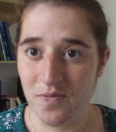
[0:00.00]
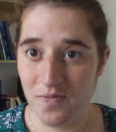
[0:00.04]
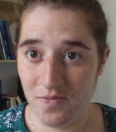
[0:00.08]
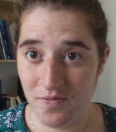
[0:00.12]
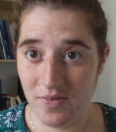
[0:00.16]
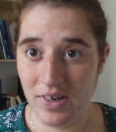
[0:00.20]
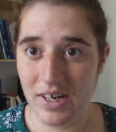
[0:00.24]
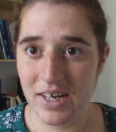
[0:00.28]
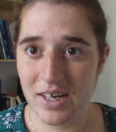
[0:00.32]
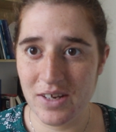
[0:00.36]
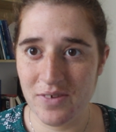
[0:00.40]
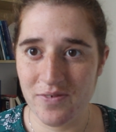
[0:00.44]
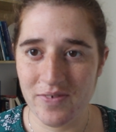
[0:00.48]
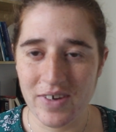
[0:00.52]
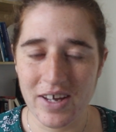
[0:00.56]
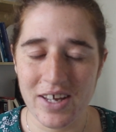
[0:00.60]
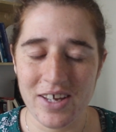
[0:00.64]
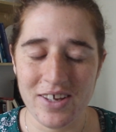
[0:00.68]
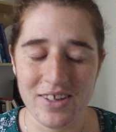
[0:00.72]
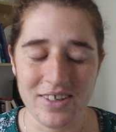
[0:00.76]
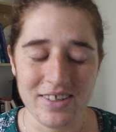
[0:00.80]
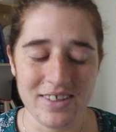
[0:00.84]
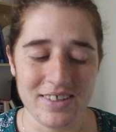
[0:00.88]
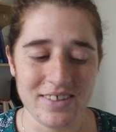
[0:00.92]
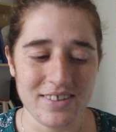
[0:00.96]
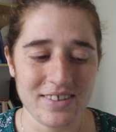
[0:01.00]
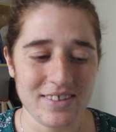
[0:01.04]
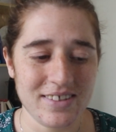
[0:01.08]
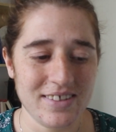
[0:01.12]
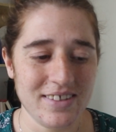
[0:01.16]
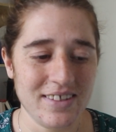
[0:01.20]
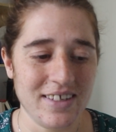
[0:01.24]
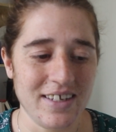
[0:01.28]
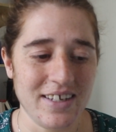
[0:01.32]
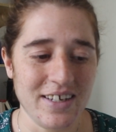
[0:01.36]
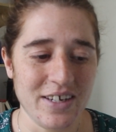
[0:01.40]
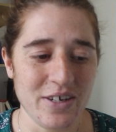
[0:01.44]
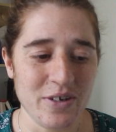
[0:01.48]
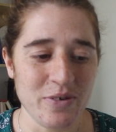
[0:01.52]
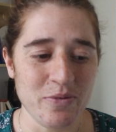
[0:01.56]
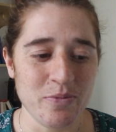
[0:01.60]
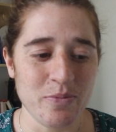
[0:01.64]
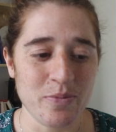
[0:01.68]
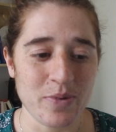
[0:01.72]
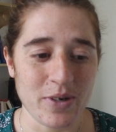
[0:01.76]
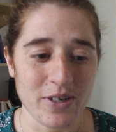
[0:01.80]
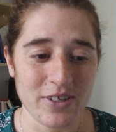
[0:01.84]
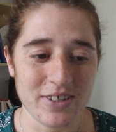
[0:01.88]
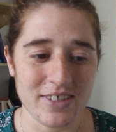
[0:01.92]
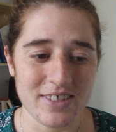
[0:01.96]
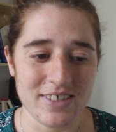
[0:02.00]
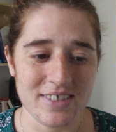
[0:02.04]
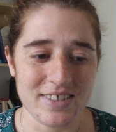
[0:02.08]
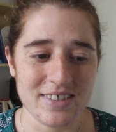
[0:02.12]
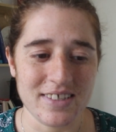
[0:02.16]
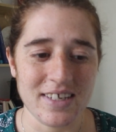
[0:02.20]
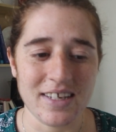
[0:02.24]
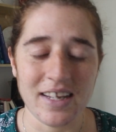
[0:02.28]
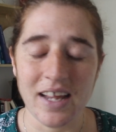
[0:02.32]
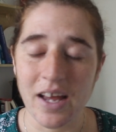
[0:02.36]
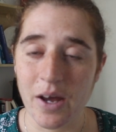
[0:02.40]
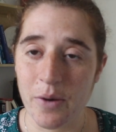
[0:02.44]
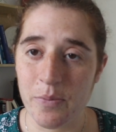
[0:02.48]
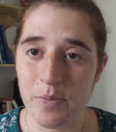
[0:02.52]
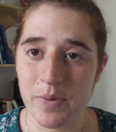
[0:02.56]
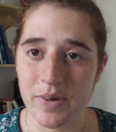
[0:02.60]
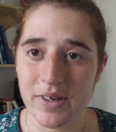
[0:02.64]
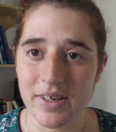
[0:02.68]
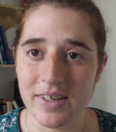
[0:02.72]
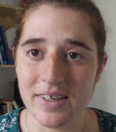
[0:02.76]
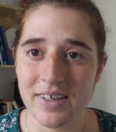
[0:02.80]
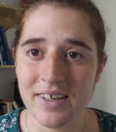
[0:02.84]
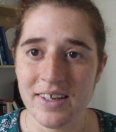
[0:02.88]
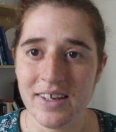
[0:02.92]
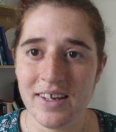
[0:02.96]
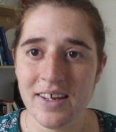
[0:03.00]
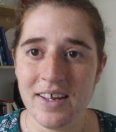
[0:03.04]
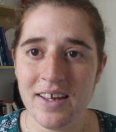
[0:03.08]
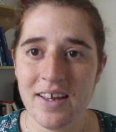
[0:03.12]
very violent protest that happened,